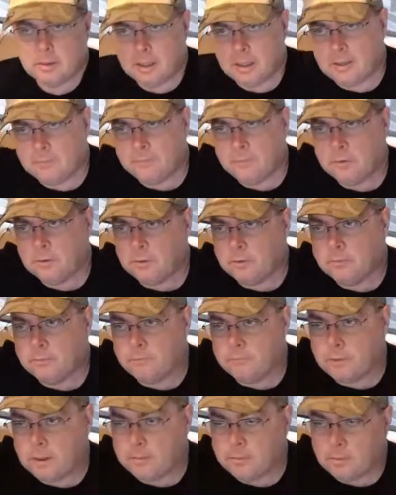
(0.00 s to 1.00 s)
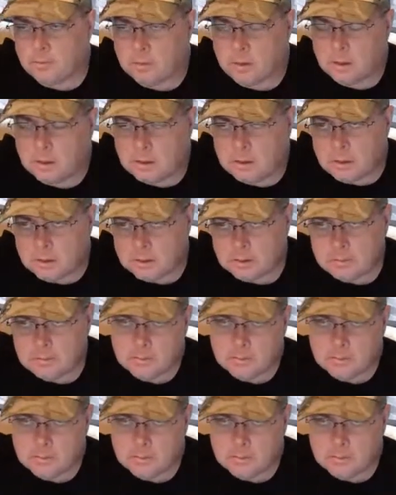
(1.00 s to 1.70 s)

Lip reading: And if you flub a word,